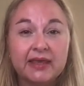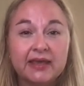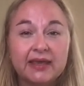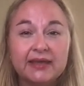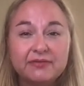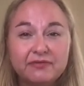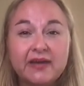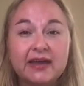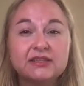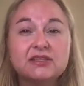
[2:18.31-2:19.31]
And in
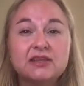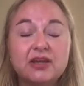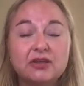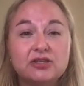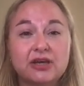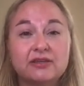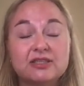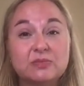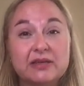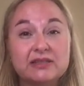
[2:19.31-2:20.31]
fact, the No Child
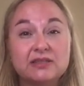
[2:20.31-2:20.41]
is Missed,